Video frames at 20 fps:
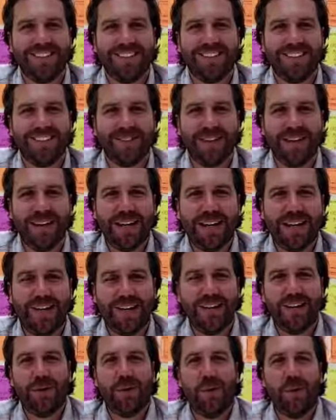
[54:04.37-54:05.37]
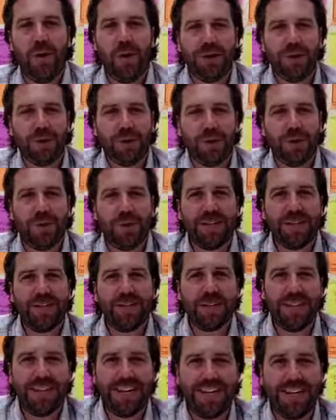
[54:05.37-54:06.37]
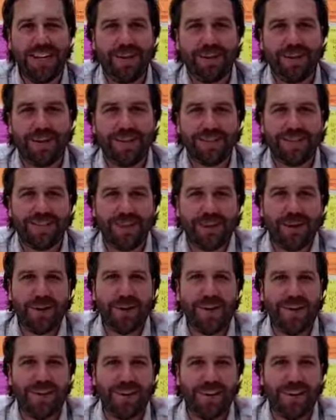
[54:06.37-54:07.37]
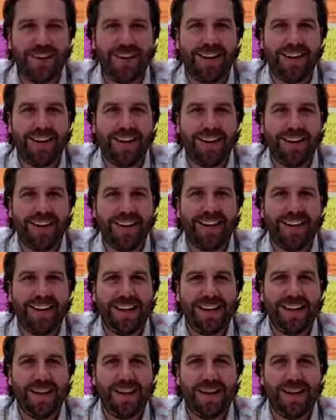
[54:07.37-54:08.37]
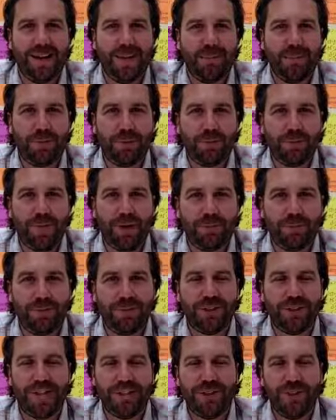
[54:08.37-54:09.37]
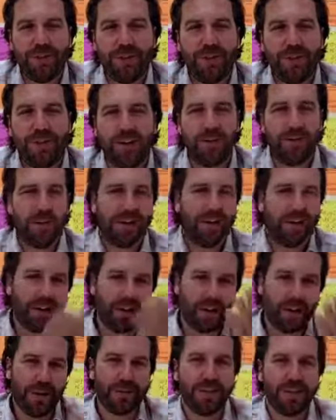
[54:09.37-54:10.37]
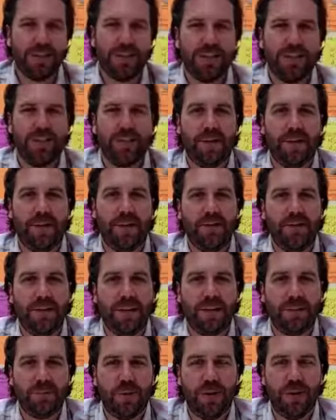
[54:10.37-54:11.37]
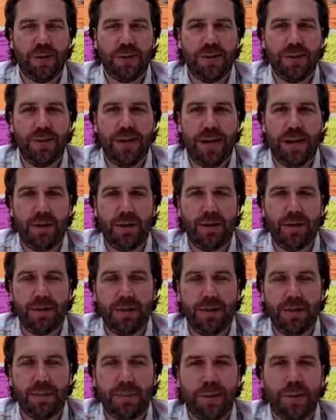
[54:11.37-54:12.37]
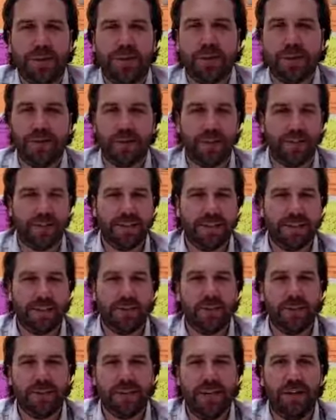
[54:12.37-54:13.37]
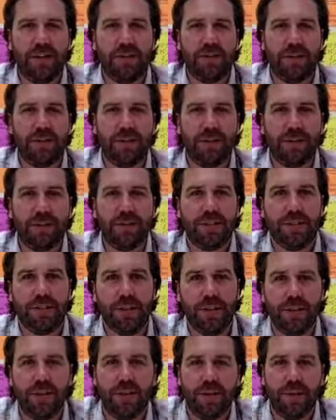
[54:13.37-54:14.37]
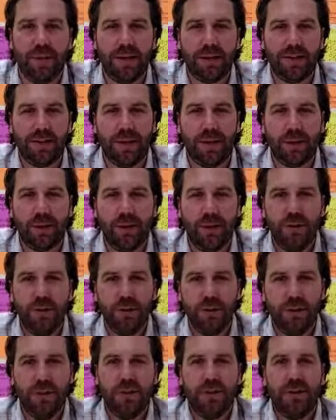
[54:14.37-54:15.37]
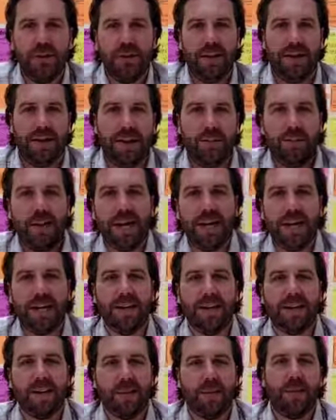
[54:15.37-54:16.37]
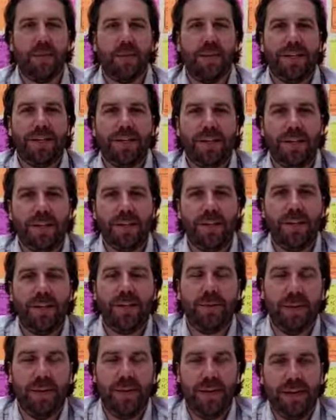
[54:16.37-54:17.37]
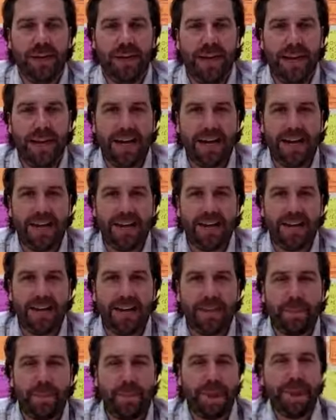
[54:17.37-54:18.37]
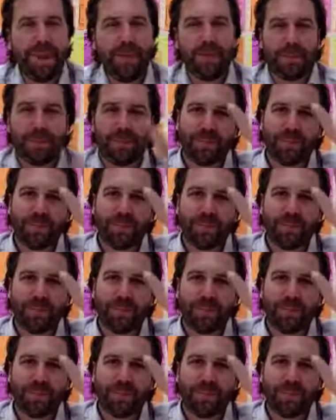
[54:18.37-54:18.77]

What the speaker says: Great. Well, enjoy the rest of your night in Barcelona, and we'll chat soon. And if you've got any questions, any of you guys watching now or later, please don't ever hesitate to reach out. You can reach us at CodingNomads.co. I'm Ryan at CodingNomads.co, and thank you.